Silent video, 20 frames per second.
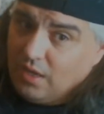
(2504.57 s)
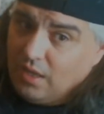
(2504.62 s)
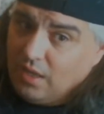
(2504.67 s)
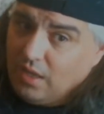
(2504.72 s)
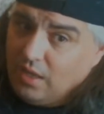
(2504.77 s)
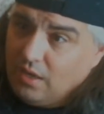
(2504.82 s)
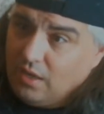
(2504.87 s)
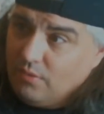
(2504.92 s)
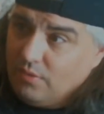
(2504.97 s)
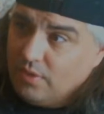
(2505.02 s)

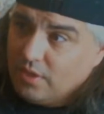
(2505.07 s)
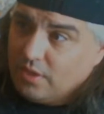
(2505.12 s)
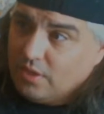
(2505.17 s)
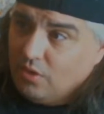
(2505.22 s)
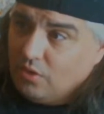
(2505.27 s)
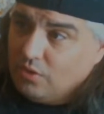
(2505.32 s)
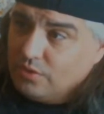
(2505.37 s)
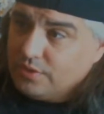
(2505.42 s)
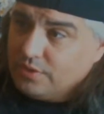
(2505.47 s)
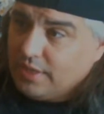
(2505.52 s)
and I went
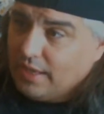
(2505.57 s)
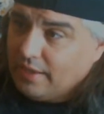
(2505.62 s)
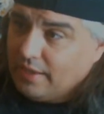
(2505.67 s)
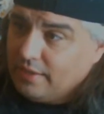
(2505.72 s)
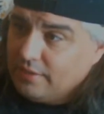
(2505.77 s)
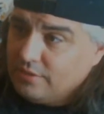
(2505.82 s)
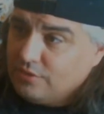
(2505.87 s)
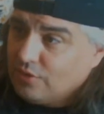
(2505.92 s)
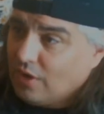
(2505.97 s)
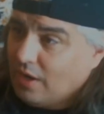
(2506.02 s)
gold
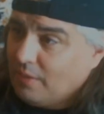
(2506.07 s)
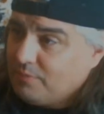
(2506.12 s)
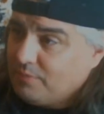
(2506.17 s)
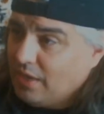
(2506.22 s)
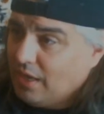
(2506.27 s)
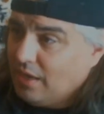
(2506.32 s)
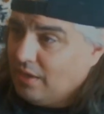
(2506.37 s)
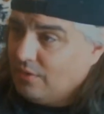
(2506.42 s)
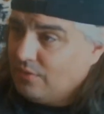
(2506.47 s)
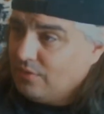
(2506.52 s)
again, dropped
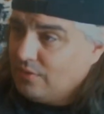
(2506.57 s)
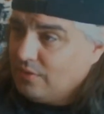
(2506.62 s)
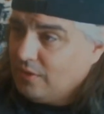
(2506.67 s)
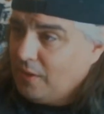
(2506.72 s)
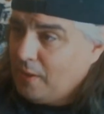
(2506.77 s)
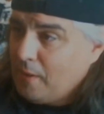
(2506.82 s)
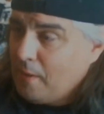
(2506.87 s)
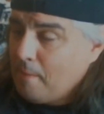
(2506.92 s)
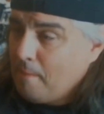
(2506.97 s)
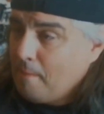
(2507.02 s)
down.
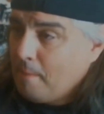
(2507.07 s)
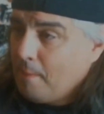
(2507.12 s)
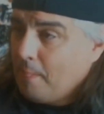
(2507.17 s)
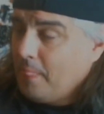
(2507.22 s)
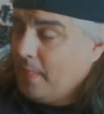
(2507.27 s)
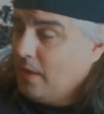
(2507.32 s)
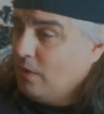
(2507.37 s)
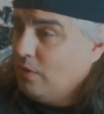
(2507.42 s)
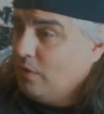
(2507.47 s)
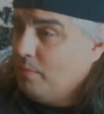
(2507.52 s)
And
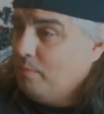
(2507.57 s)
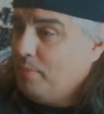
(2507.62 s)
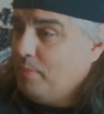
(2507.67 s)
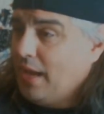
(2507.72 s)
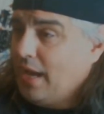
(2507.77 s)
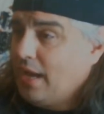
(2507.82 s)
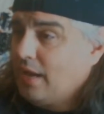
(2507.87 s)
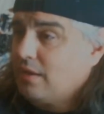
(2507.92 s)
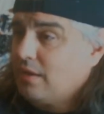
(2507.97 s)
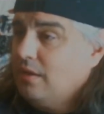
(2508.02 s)
then I went
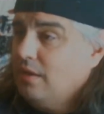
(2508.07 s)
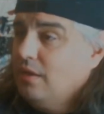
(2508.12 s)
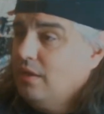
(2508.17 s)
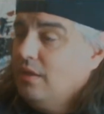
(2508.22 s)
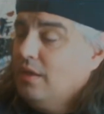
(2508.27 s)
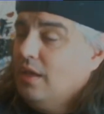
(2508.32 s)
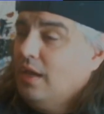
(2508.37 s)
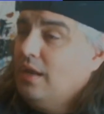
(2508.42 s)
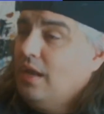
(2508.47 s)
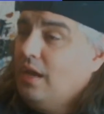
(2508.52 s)
back,
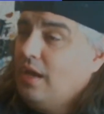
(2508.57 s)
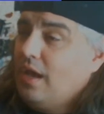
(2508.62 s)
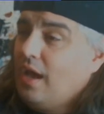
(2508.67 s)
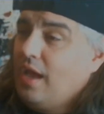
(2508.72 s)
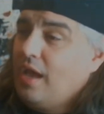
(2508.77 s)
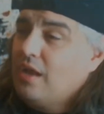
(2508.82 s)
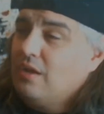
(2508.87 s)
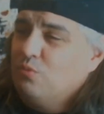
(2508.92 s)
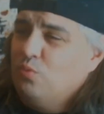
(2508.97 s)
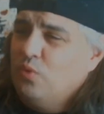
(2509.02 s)
and I
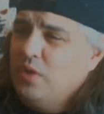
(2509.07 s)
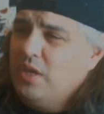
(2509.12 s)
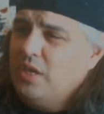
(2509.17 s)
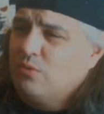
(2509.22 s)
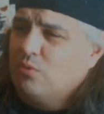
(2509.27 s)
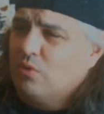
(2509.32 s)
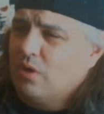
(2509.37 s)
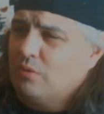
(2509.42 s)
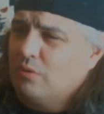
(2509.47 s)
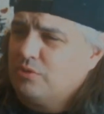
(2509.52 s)
had a week
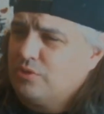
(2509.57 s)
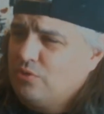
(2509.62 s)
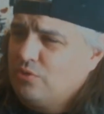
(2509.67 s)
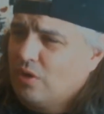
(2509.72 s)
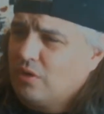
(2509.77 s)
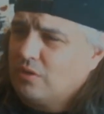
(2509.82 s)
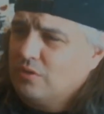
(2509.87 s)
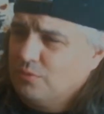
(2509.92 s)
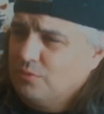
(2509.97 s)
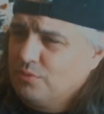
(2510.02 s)
where I was
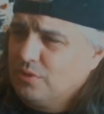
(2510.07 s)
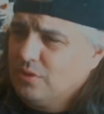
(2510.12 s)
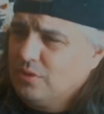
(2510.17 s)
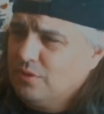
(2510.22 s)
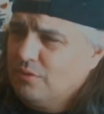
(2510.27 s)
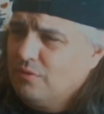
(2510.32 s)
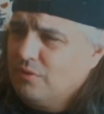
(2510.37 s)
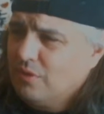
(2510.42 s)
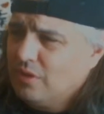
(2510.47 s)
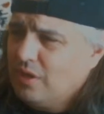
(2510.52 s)
struggling really,
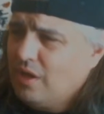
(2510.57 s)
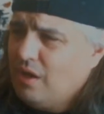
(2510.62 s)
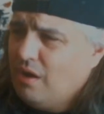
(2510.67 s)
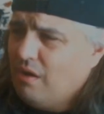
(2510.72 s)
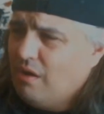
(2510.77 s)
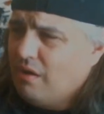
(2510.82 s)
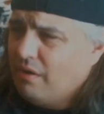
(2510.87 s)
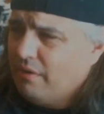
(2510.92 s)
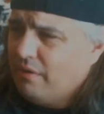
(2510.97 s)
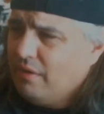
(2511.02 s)
really
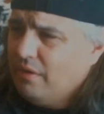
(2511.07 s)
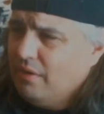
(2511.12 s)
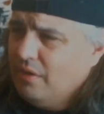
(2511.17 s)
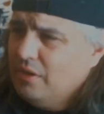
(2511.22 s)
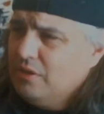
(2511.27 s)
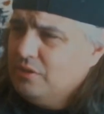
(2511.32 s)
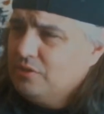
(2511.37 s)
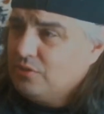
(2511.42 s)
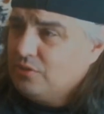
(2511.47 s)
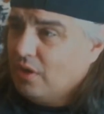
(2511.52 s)
hard
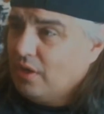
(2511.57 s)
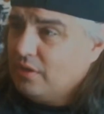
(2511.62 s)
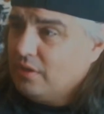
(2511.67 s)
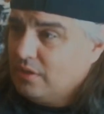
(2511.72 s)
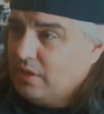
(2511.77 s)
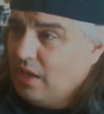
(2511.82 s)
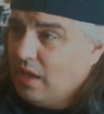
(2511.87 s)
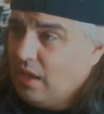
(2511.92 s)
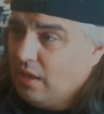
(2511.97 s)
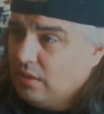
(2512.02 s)
trying to
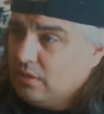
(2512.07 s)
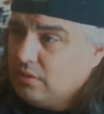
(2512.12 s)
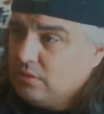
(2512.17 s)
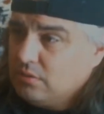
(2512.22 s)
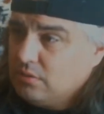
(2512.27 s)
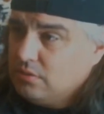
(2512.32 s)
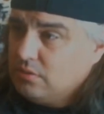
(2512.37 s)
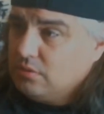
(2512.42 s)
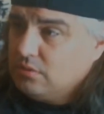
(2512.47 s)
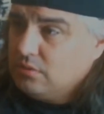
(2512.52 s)
get
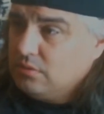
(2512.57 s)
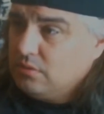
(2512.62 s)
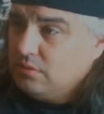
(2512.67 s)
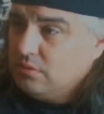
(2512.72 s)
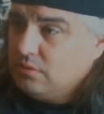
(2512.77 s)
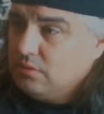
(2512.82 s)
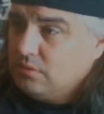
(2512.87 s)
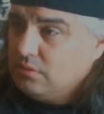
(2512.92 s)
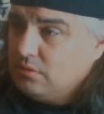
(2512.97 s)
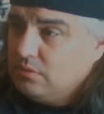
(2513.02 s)

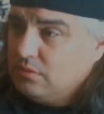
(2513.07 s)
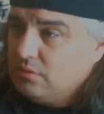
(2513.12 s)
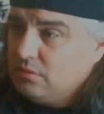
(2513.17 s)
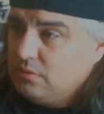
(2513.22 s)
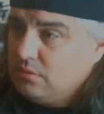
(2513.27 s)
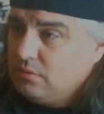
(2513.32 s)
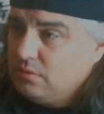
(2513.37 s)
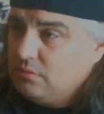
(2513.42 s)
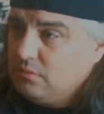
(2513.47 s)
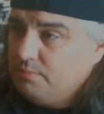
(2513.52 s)

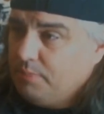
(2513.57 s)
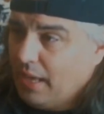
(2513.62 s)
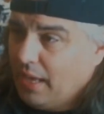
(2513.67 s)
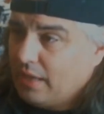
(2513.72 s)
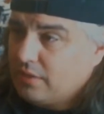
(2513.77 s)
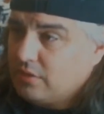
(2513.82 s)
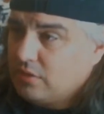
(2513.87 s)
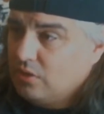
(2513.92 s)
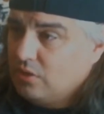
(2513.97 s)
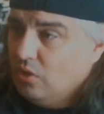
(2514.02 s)

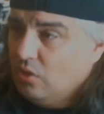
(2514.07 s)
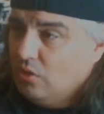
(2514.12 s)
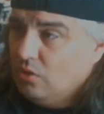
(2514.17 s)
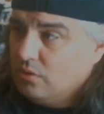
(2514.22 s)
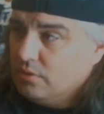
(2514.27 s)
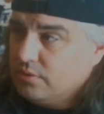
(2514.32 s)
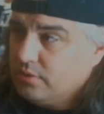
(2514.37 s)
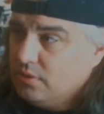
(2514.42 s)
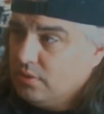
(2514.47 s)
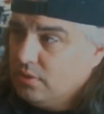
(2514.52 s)
back to
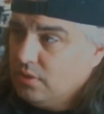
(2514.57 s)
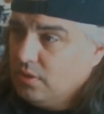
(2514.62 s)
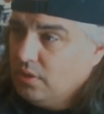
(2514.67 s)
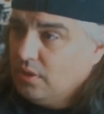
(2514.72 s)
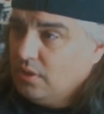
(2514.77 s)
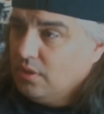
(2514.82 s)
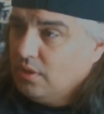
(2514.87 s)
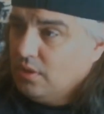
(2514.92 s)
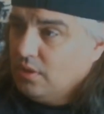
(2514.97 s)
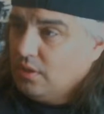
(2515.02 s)
gold.
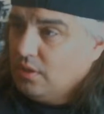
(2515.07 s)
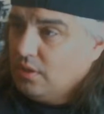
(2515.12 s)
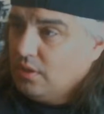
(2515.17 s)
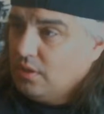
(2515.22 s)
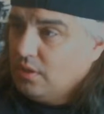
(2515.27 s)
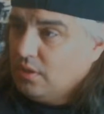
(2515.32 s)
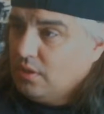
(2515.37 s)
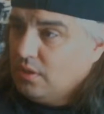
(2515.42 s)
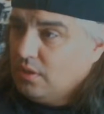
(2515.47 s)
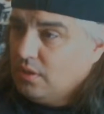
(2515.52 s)

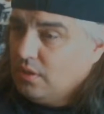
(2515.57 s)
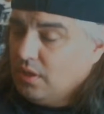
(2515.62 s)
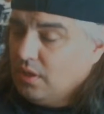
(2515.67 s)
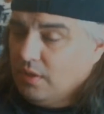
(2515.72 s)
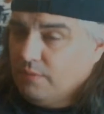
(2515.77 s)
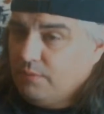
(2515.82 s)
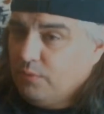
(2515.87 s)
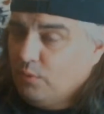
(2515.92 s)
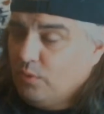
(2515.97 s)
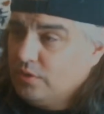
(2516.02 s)
And
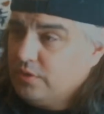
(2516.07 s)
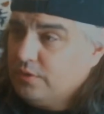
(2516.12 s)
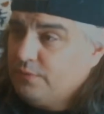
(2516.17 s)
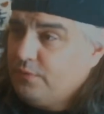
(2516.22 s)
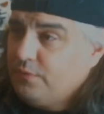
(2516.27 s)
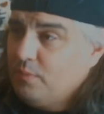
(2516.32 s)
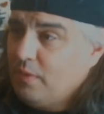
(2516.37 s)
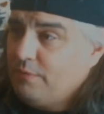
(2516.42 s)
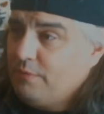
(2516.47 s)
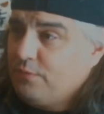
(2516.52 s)
if it wasn't for
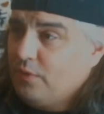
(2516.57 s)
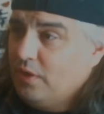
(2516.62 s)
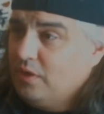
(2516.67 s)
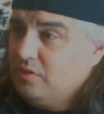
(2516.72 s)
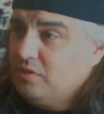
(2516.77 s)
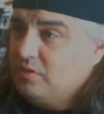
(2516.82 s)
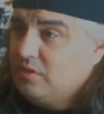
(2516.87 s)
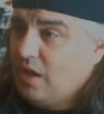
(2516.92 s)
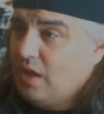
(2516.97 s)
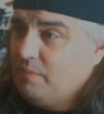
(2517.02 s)
my
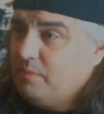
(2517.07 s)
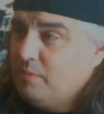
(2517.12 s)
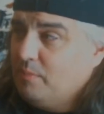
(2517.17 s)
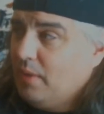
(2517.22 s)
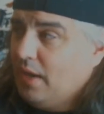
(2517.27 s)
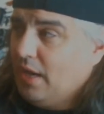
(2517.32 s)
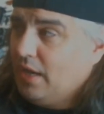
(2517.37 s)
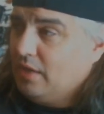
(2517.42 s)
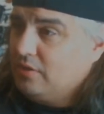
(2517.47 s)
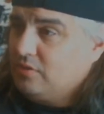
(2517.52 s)
friends stopping
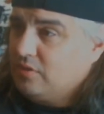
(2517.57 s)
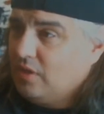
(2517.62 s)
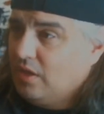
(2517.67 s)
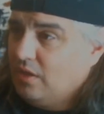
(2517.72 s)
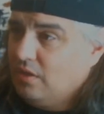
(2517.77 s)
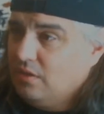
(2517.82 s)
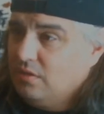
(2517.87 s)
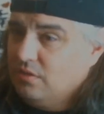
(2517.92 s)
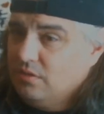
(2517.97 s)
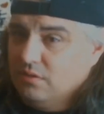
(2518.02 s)
by
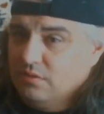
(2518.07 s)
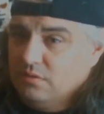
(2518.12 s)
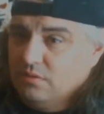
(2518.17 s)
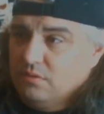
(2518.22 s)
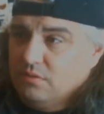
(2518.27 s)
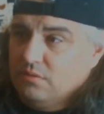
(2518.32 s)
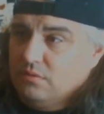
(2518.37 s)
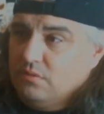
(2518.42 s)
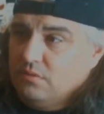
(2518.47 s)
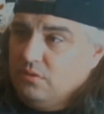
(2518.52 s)
saying,
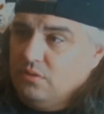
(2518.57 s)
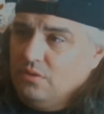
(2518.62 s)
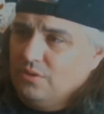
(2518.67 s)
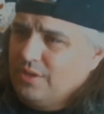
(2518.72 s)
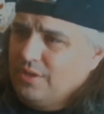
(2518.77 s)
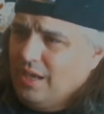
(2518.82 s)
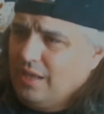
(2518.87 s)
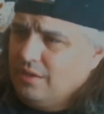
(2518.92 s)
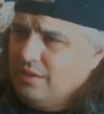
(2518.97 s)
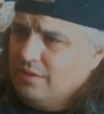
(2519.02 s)
you'll
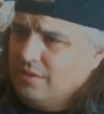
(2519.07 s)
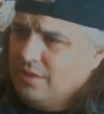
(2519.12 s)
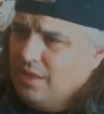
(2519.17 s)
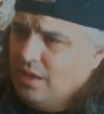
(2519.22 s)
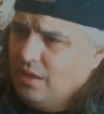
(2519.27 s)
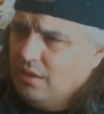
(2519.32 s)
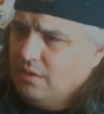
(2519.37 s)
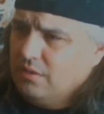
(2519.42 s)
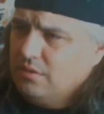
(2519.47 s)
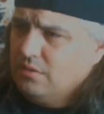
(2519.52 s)
get it again,